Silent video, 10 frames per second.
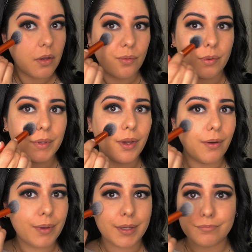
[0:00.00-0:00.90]
Where are we
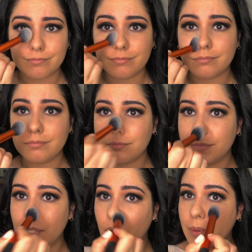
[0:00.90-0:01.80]
going?
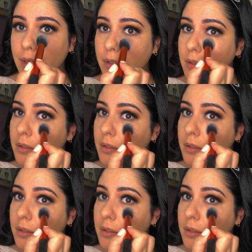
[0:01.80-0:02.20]
Nowhere.